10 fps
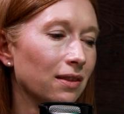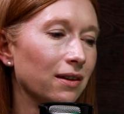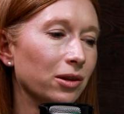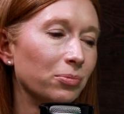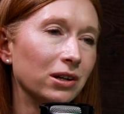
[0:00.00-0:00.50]

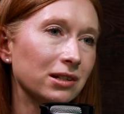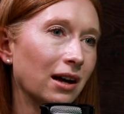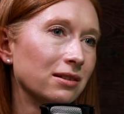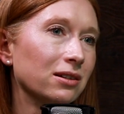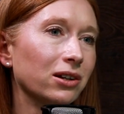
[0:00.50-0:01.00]
that the blood
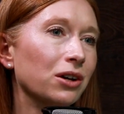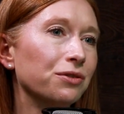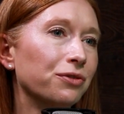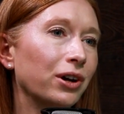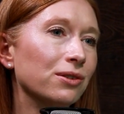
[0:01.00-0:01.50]
has to go
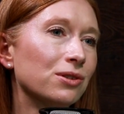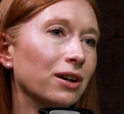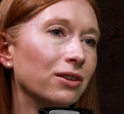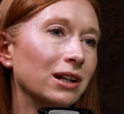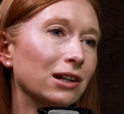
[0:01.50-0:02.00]
through.
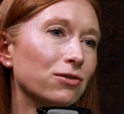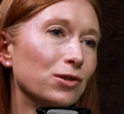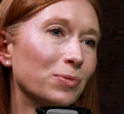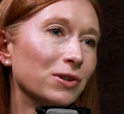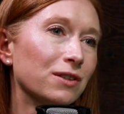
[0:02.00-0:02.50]
So the natural
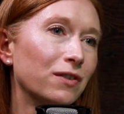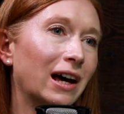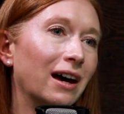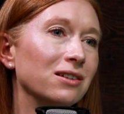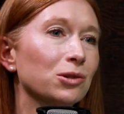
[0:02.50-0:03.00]
response for
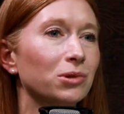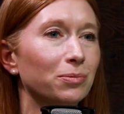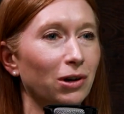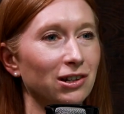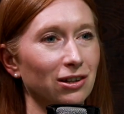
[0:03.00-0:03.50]
that is your
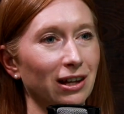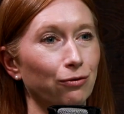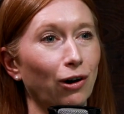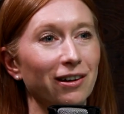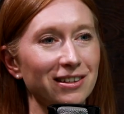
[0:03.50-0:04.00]
blood pressure
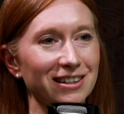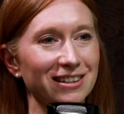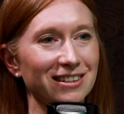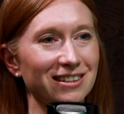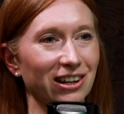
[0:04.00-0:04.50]
then
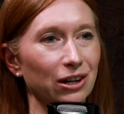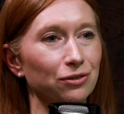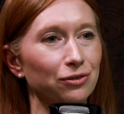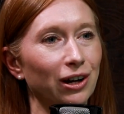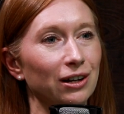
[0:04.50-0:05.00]
rises to go
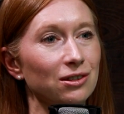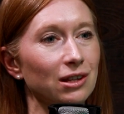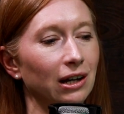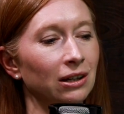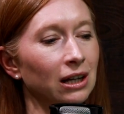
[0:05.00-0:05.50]
through.
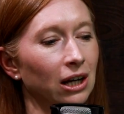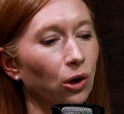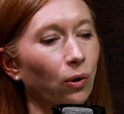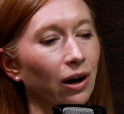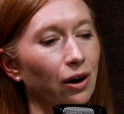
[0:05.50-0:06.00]
So
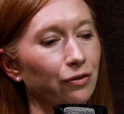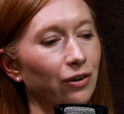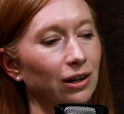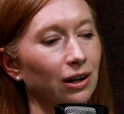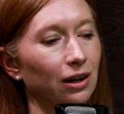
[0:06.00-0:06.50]
quite
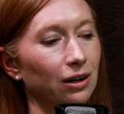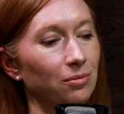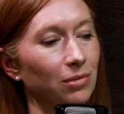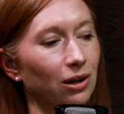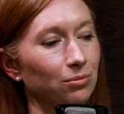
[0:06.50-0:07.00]
often
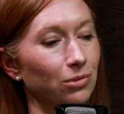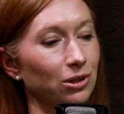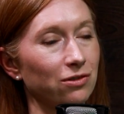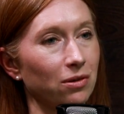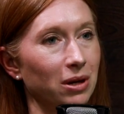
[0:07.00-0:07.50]
I'm
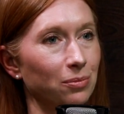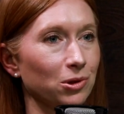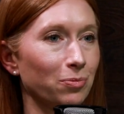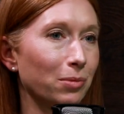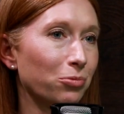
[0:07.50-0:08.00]
monitoring
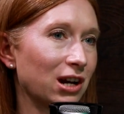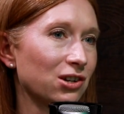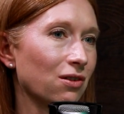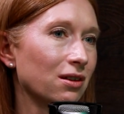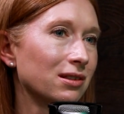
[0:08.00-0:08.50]
people's blood
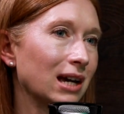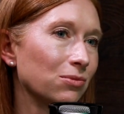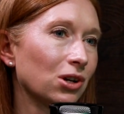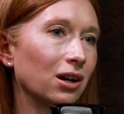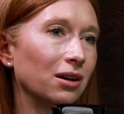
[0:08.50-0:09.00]
pressure at the same
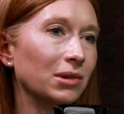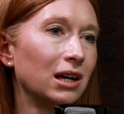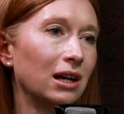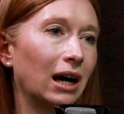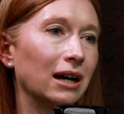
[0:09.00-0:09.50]
time
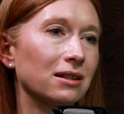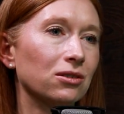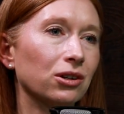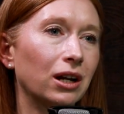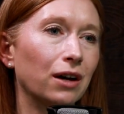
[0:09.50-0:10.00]
as
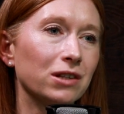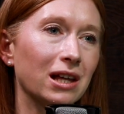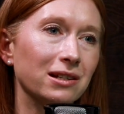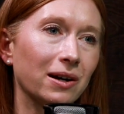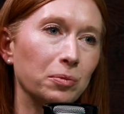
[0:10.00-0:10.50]
looking after
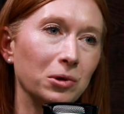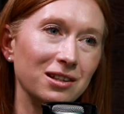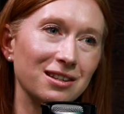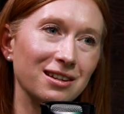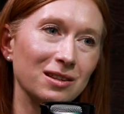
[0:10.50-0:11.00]
their
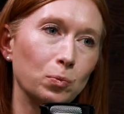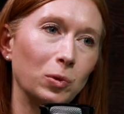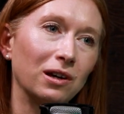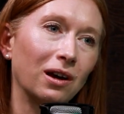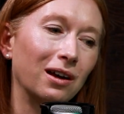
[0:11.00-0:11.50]
diabetes,
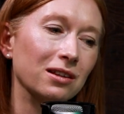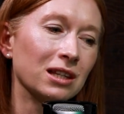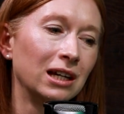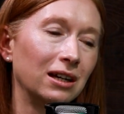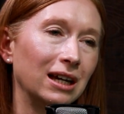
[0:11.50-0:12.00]

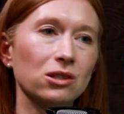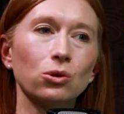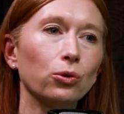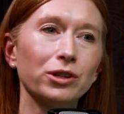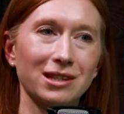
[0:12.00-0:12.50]
because it's
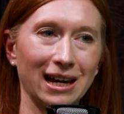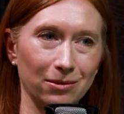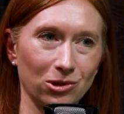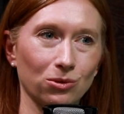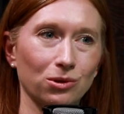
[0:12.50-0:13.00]
all the
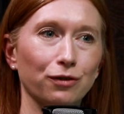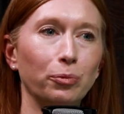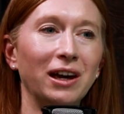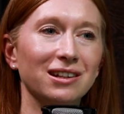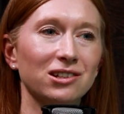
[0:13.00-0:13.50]
same sort of
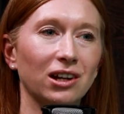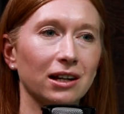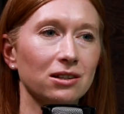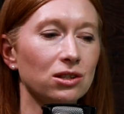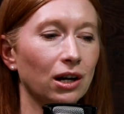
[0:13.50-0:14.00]
picture.
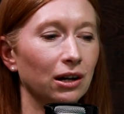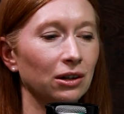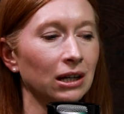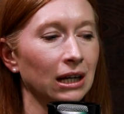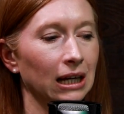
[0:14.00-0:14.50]
So
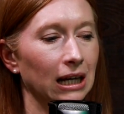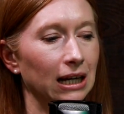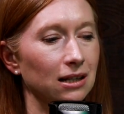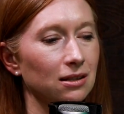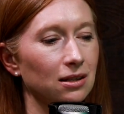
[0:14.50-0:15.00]

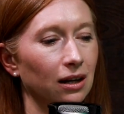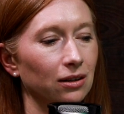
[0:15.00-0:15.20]
it's